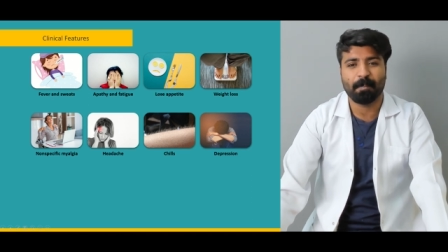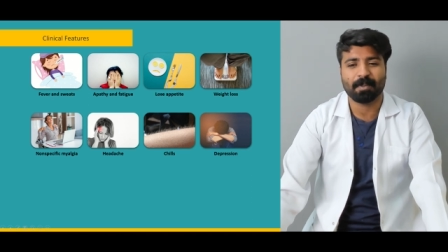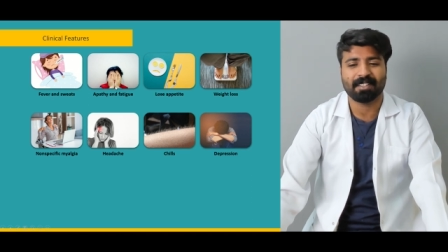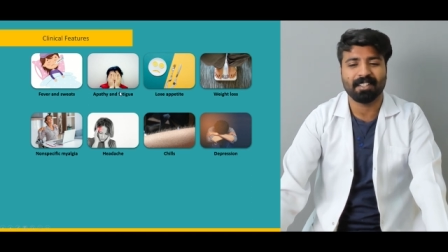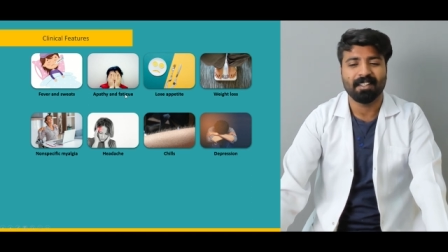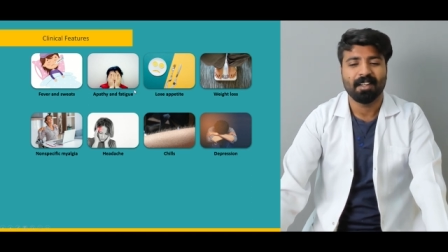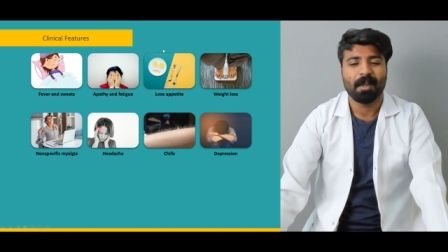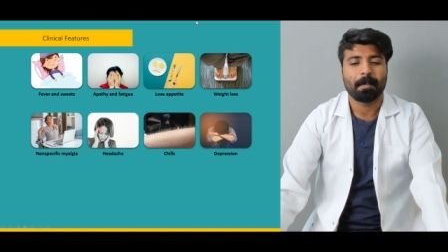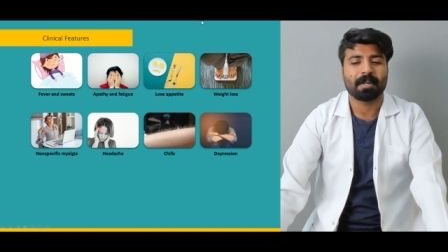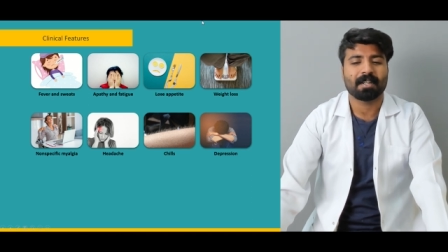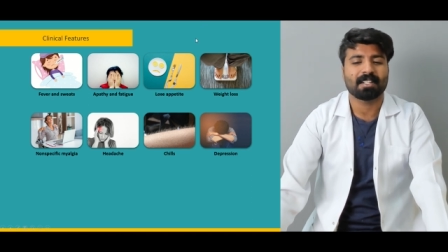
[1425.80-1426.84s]
apathy,
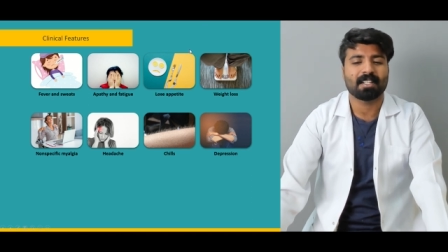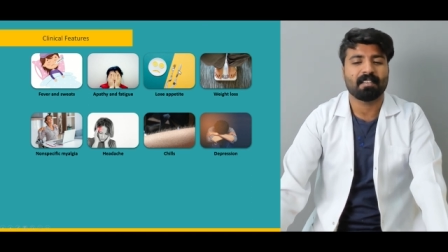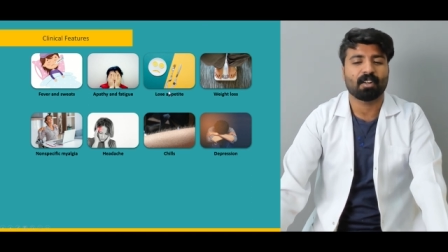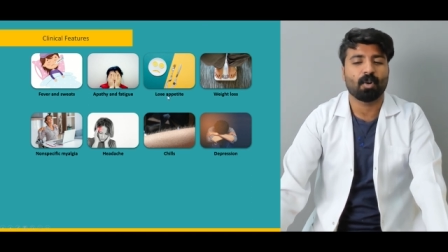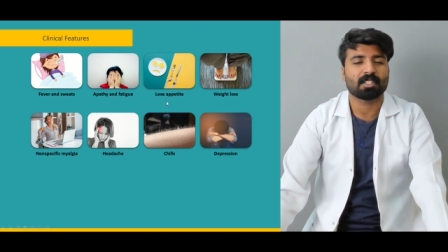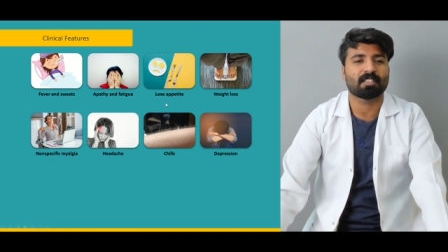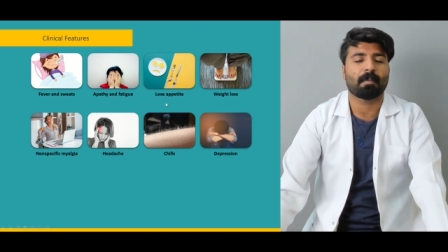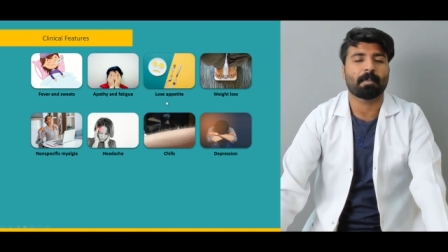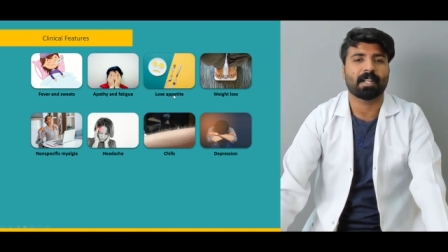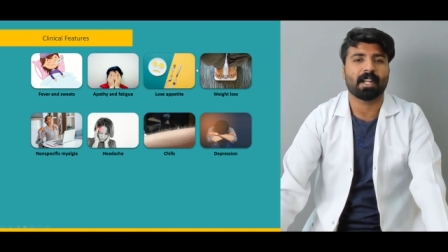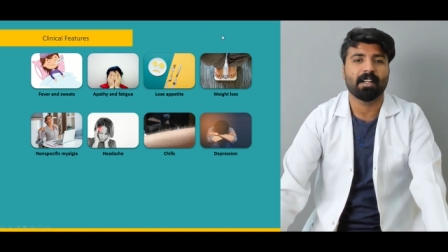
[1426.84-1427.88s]
patient is having loss of
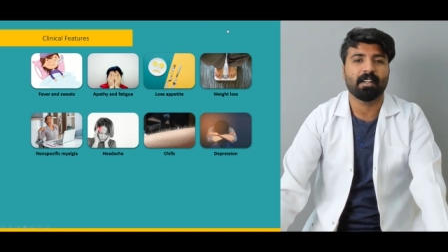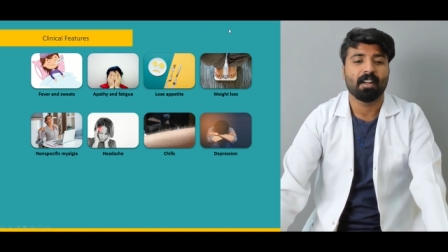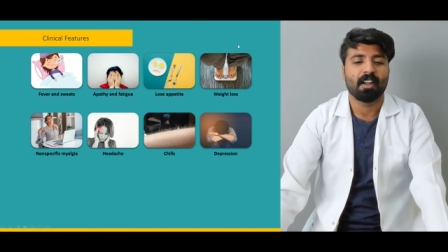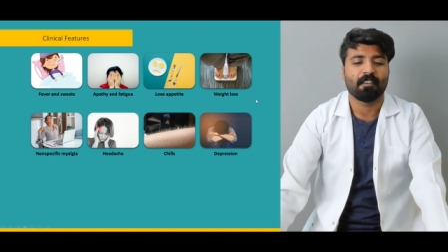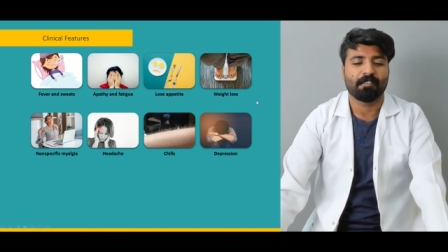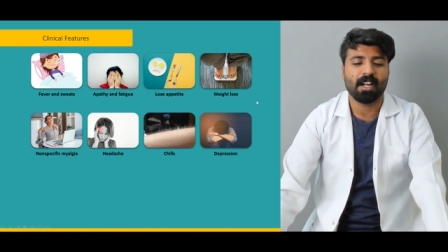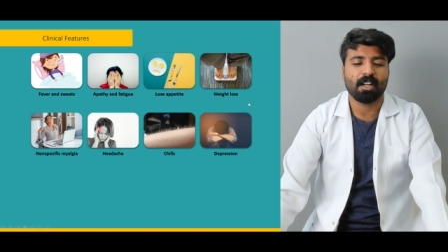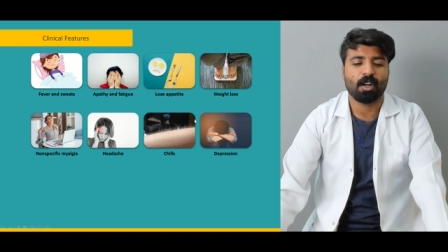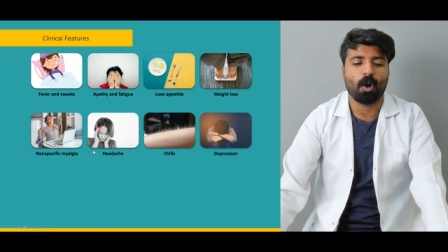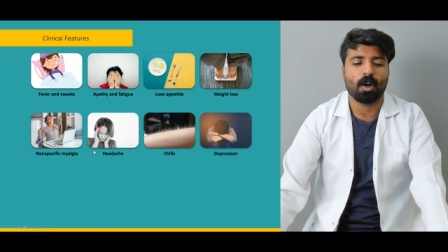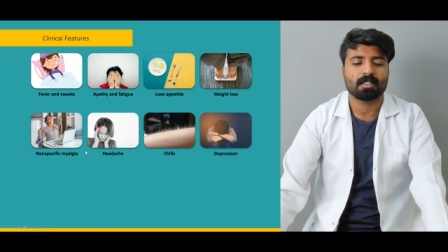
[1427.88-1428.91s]
appetite,
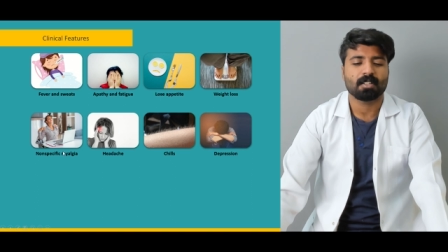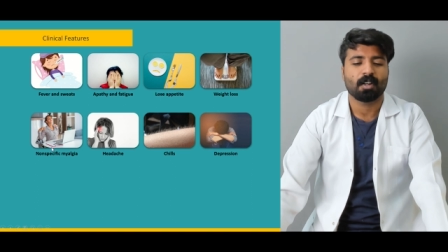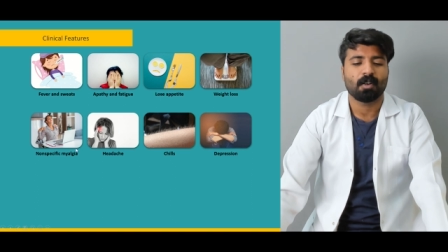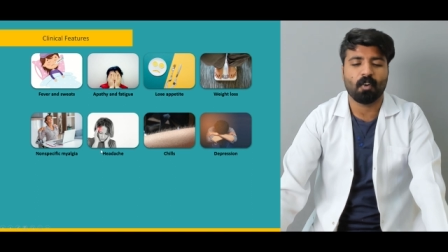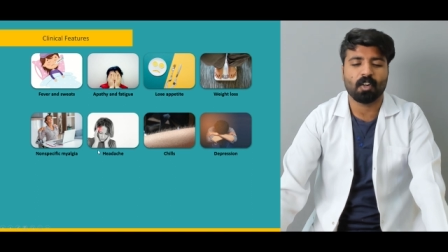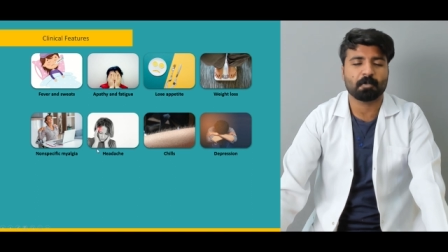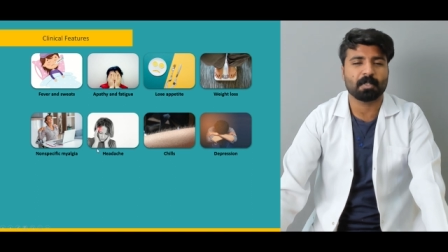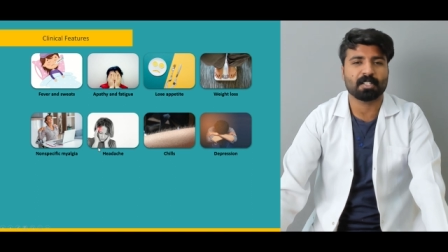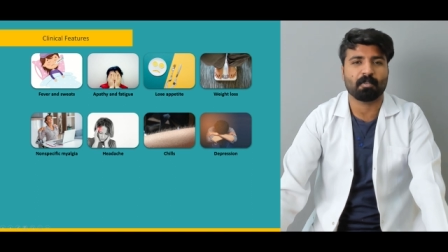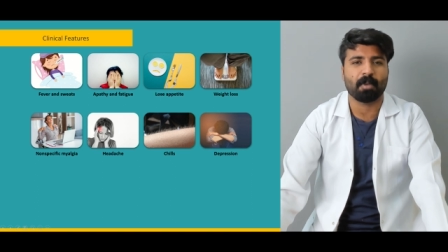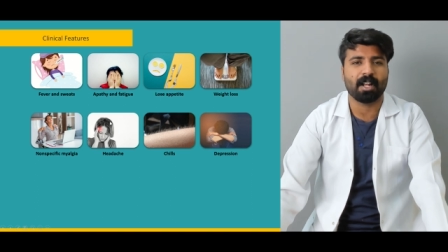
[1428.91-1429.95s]
weight loss,
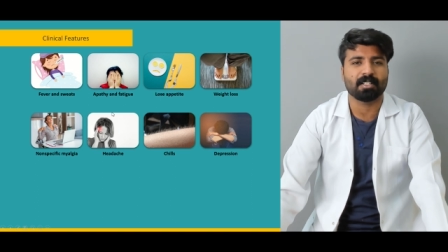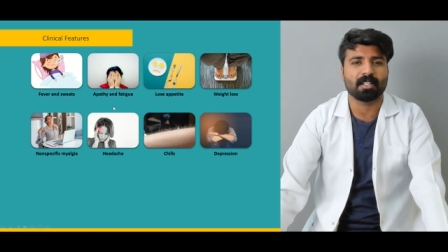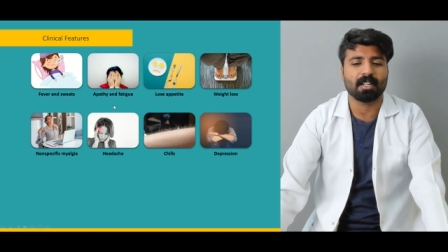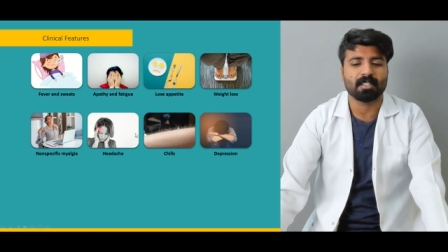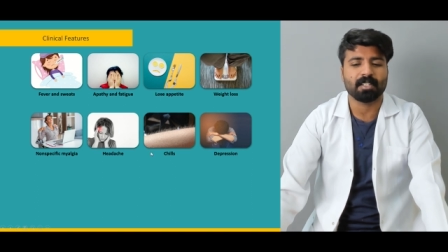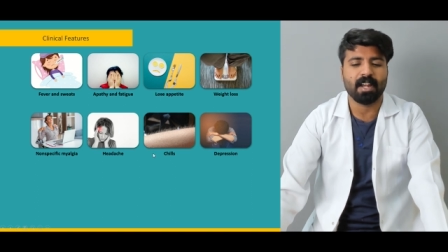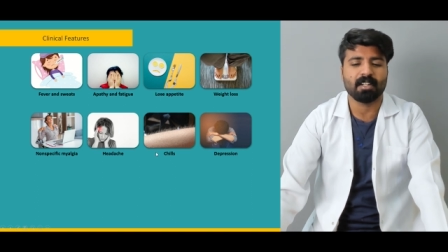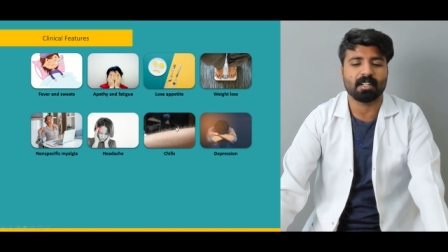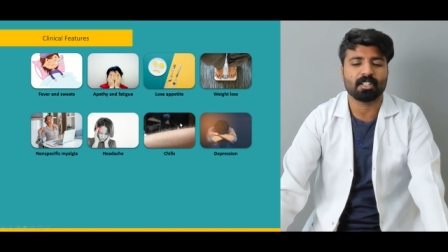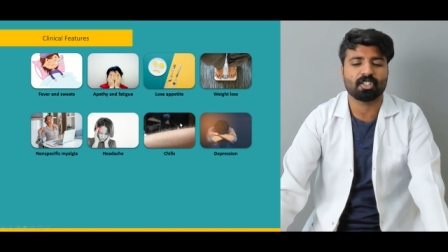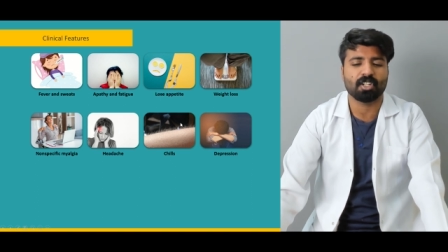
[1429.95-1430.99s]
non-specific myalgias,
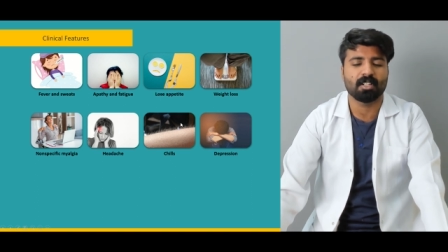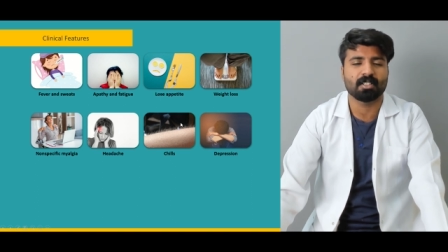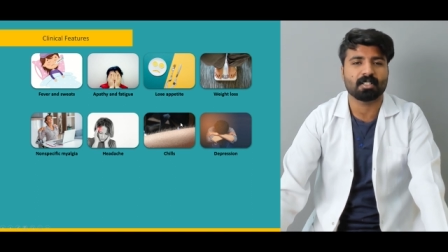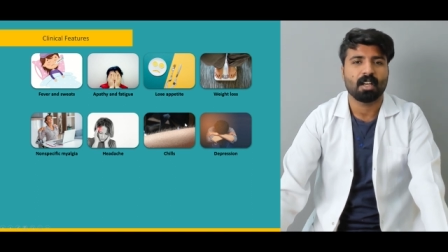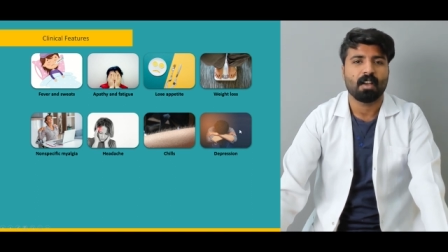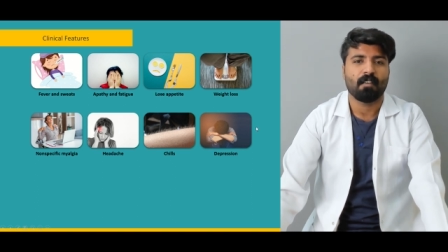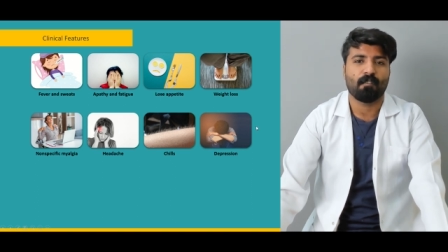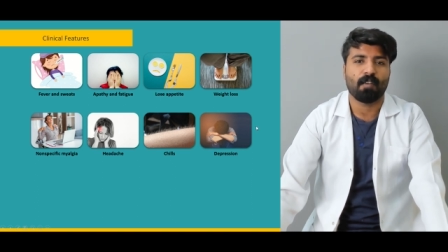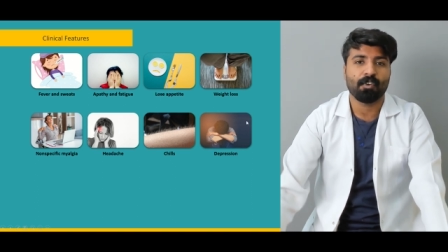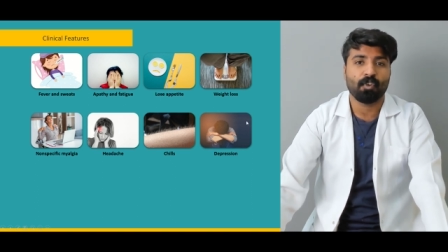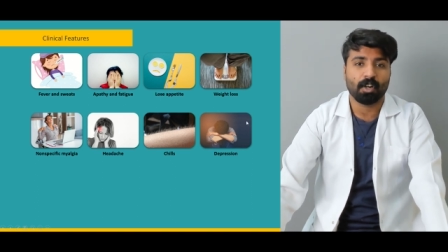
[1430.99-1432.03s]
headache, chills.
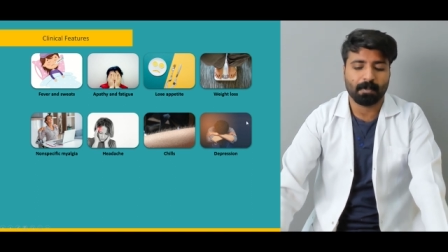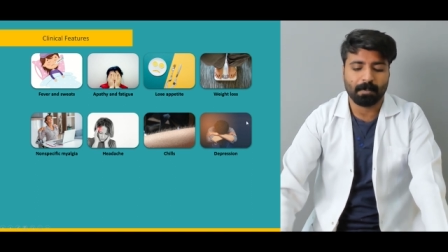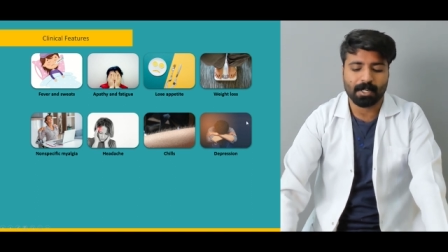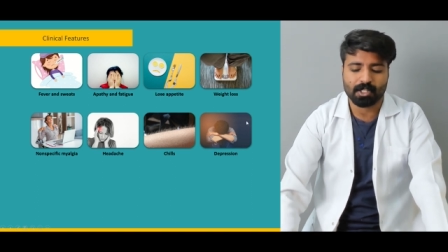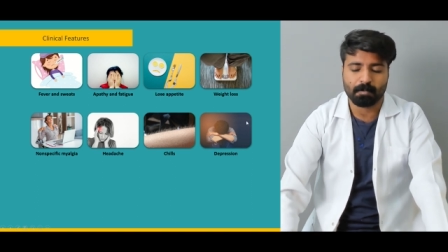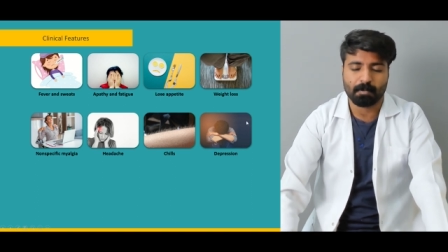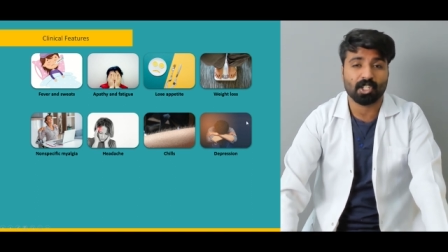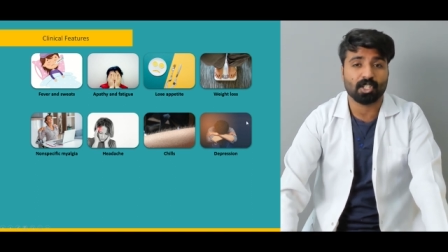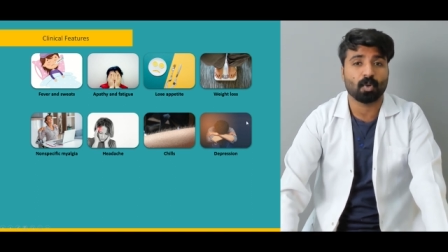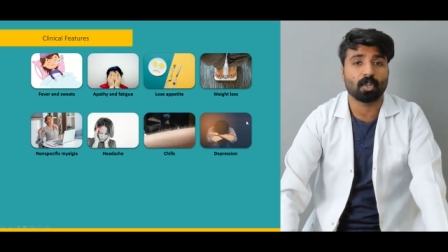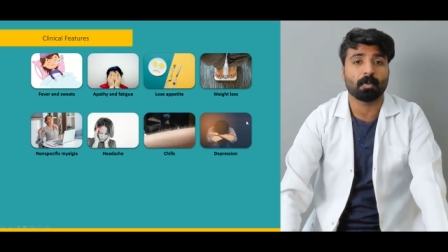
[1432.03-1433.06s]
Why not depression?
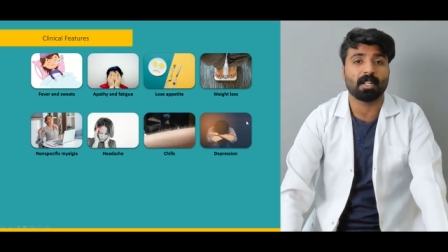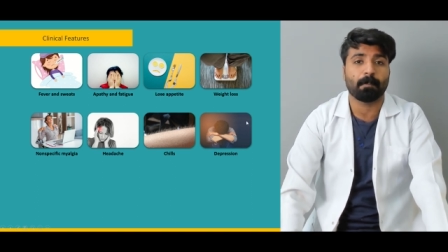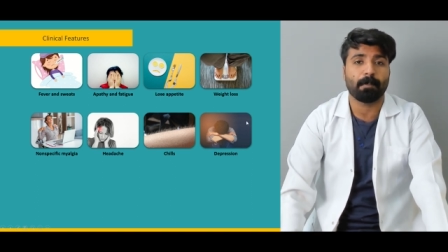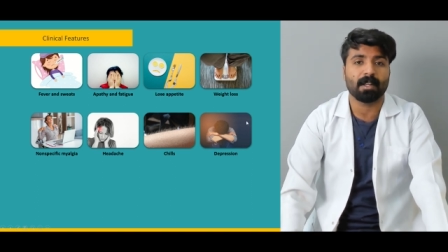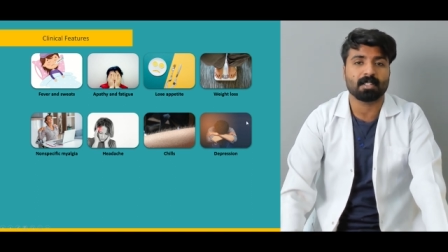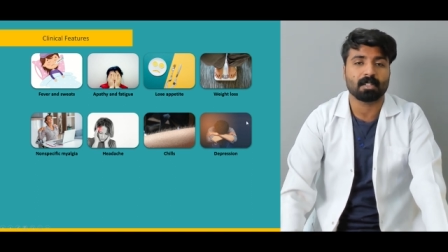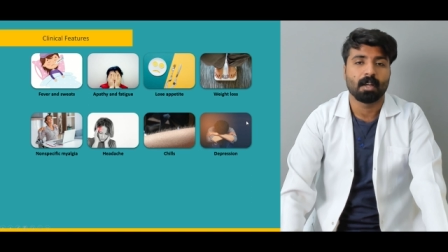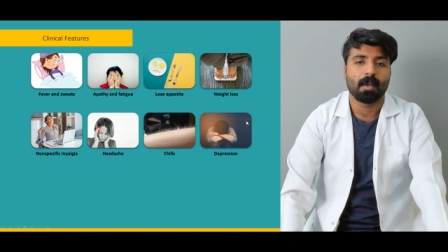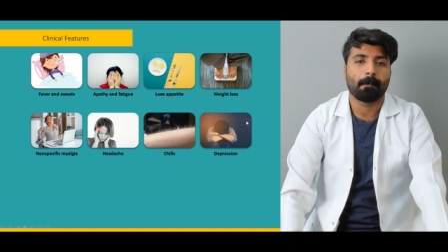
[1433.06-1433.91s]
Patient is going to be depressed.